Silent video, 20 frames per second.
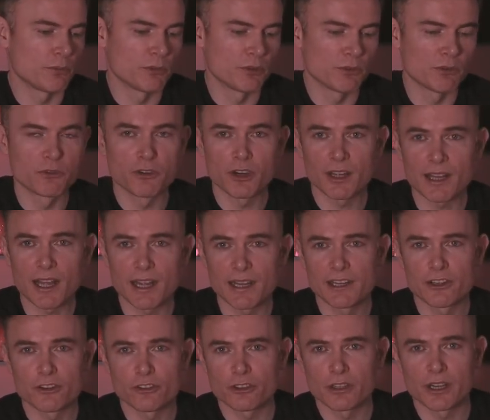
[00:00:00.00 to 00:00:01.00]
But we've got that
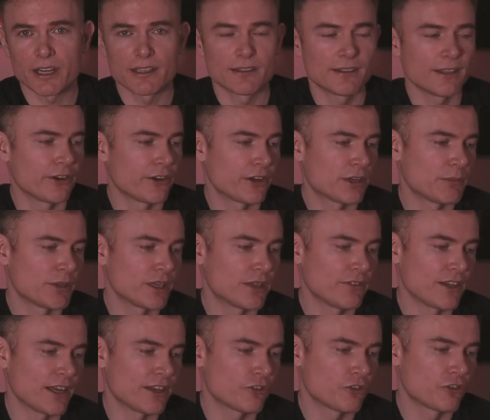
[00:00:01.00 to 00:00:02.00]
here, so I can tell you in a minute
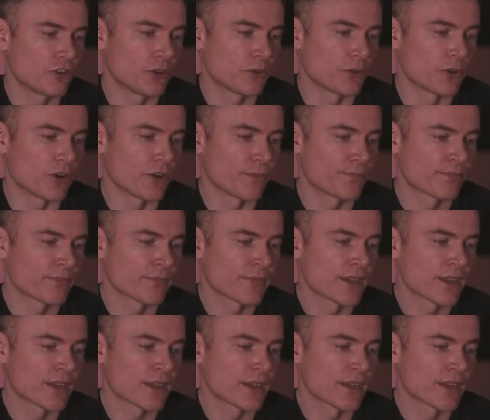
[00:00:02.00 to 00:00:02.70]
if that's true or not.